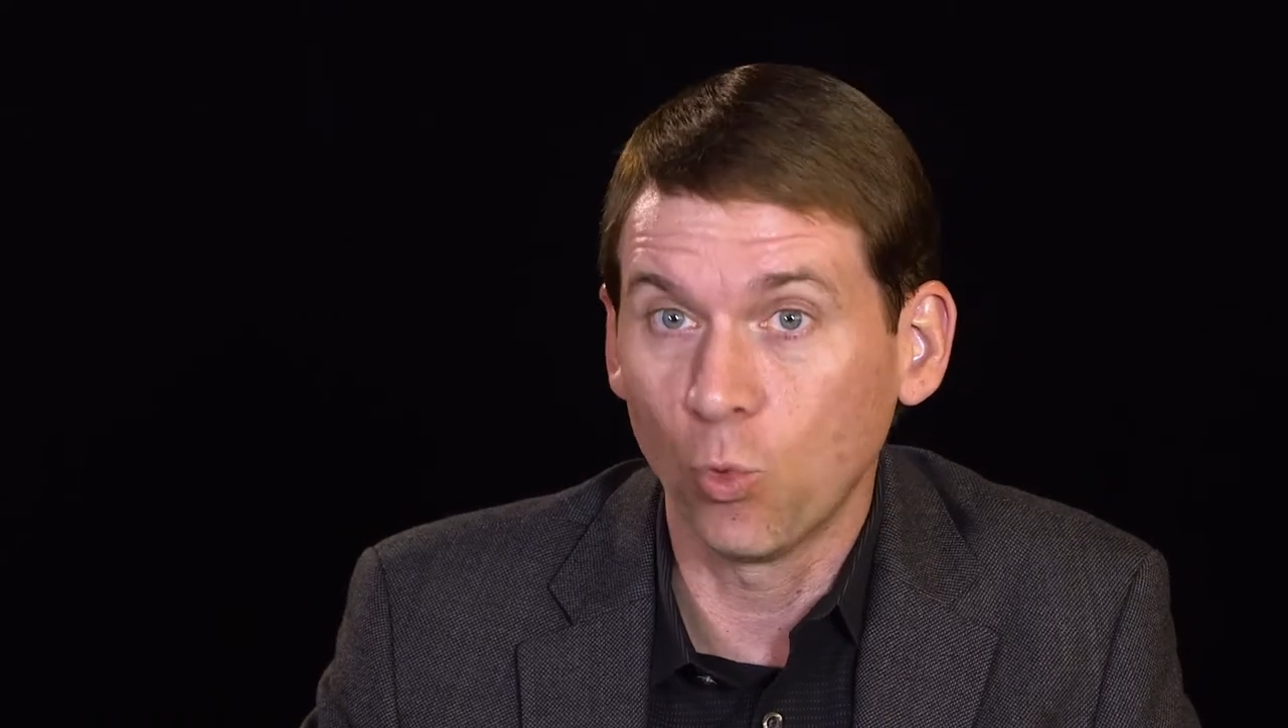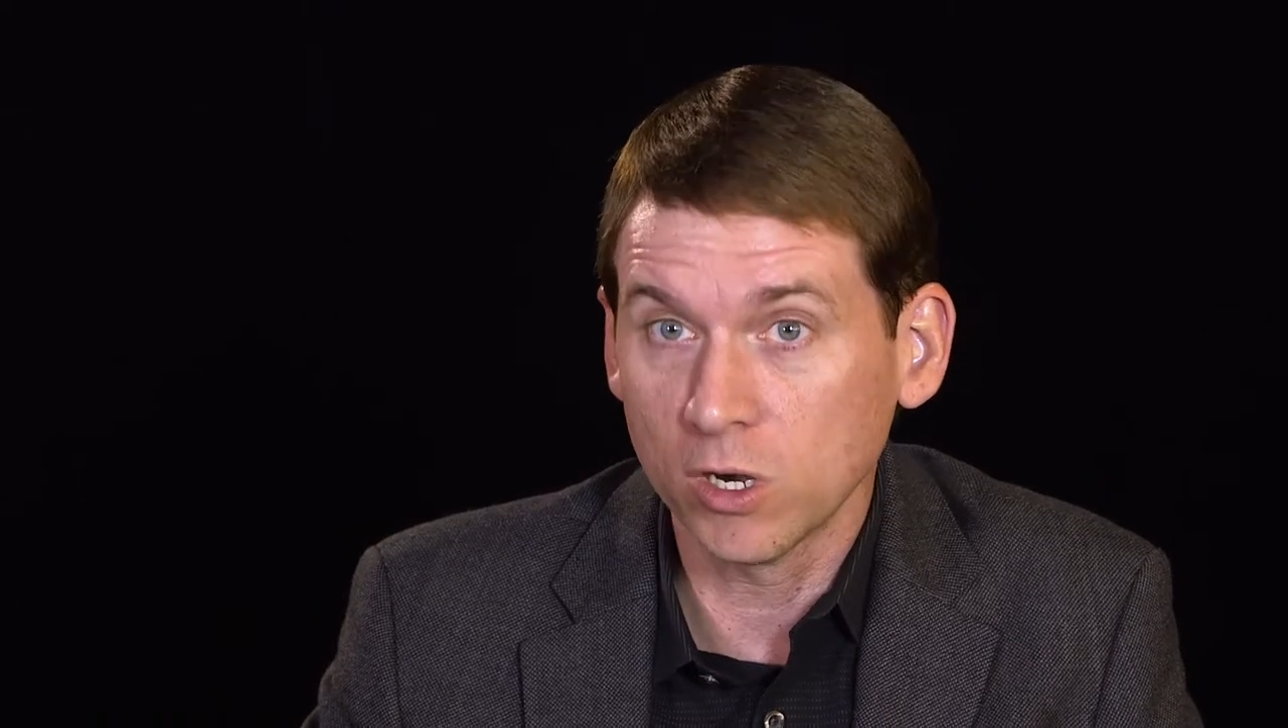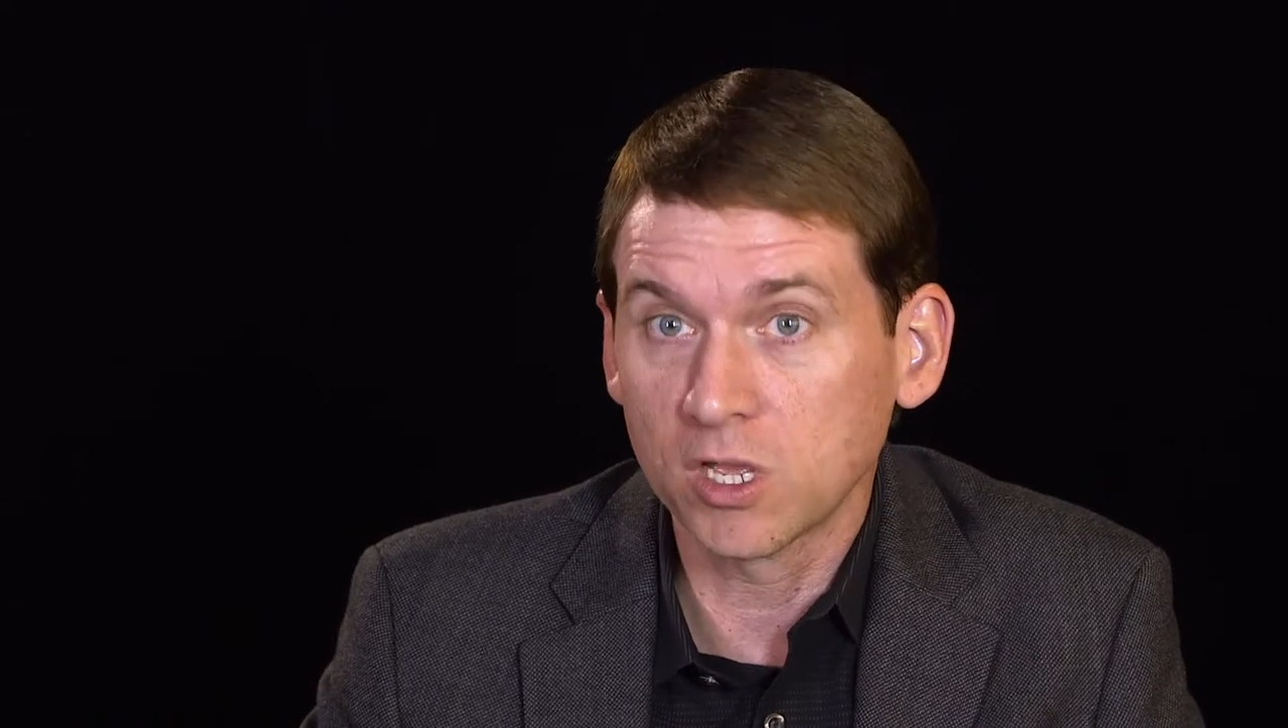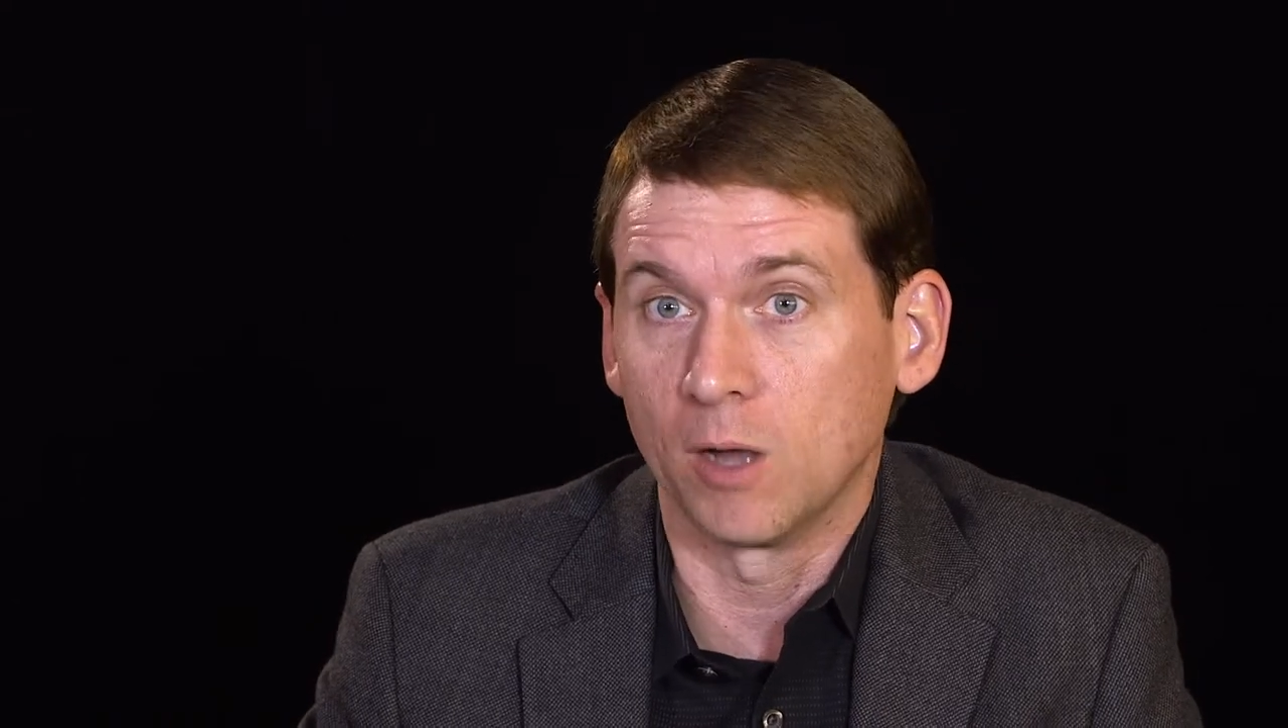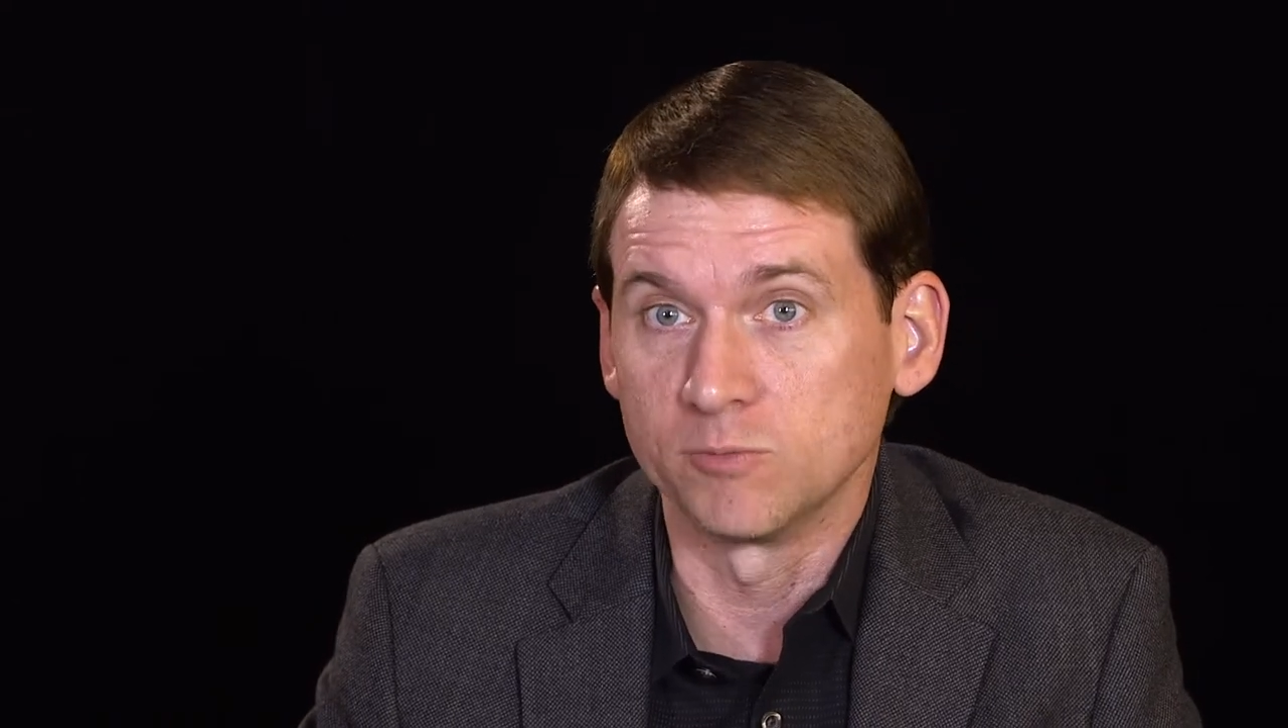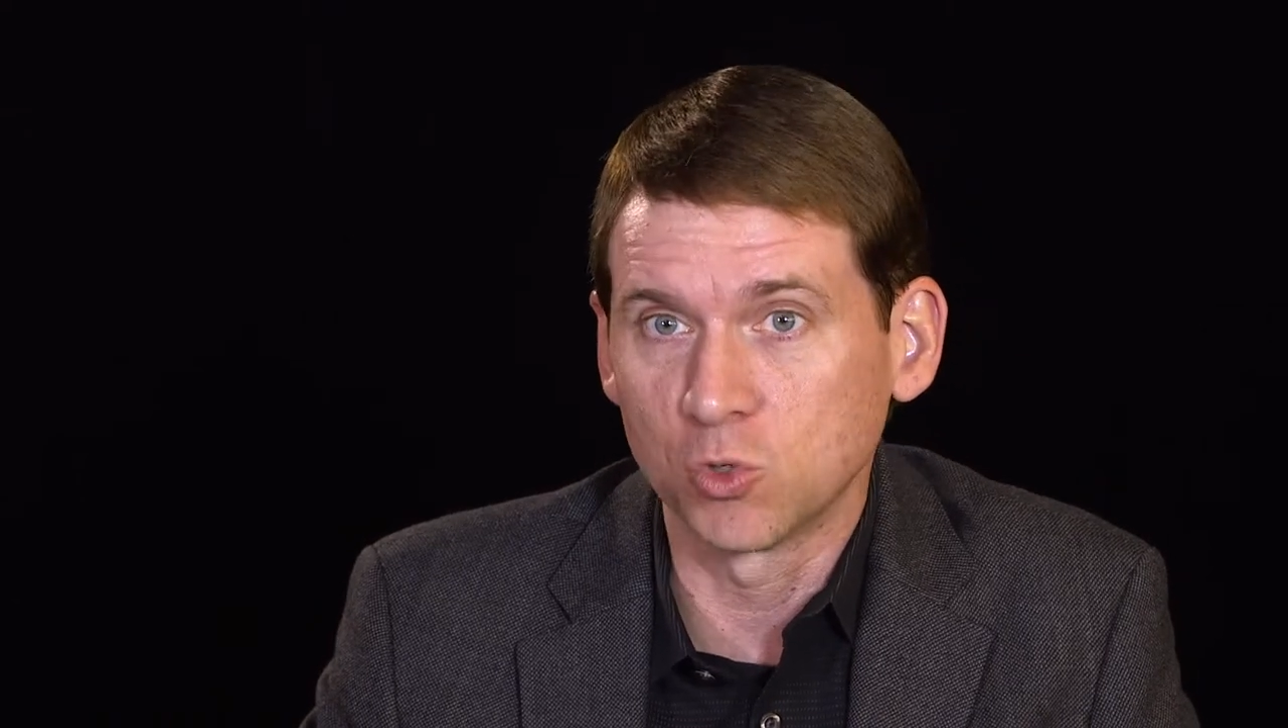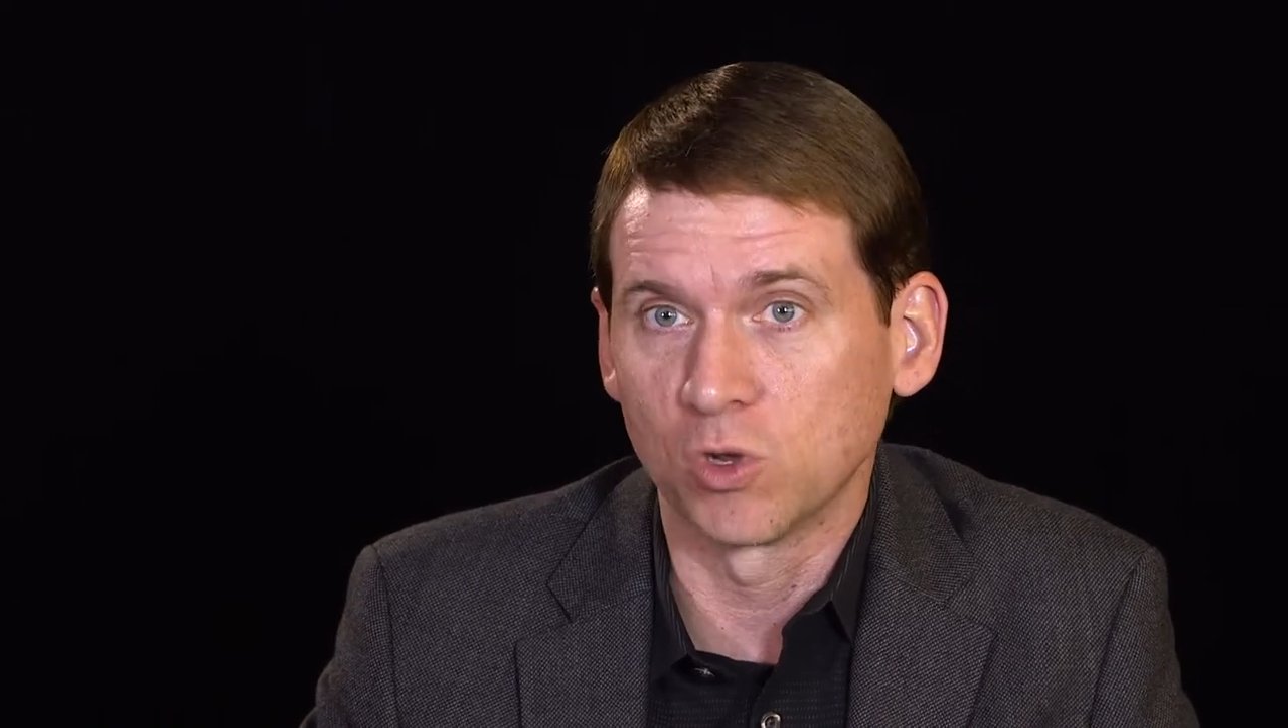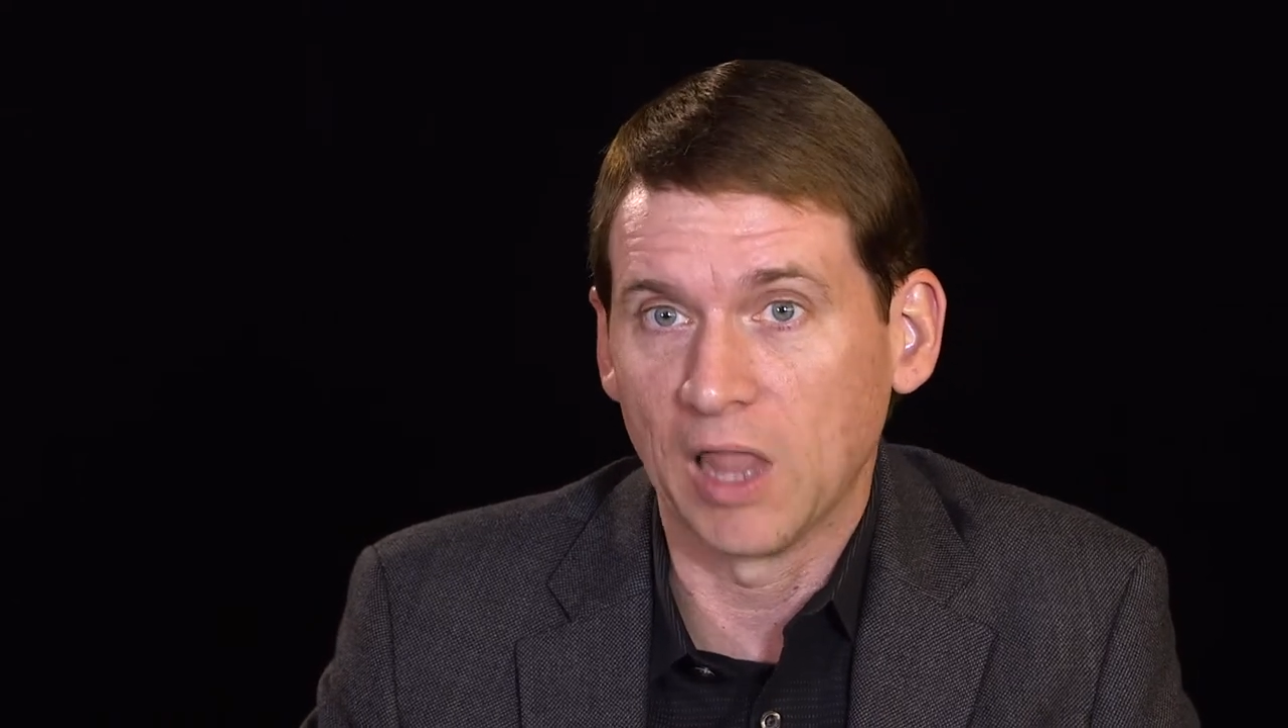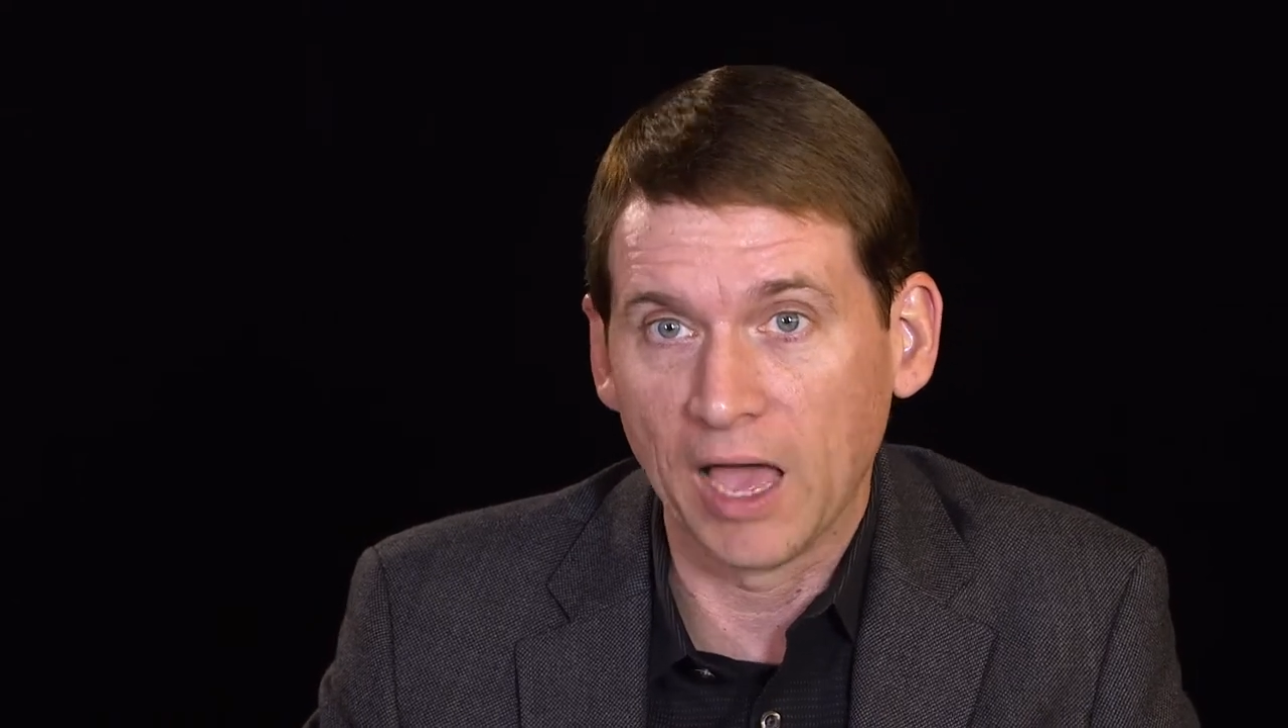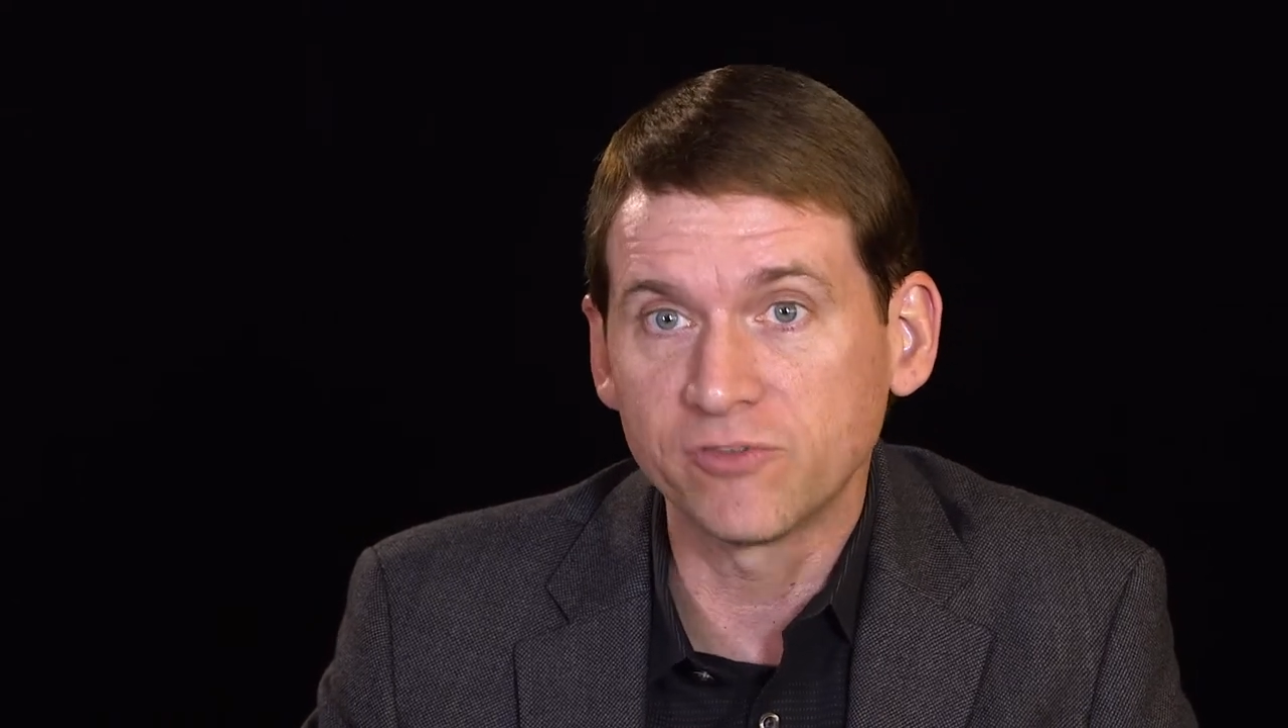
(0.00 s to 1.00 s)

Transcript: would come to a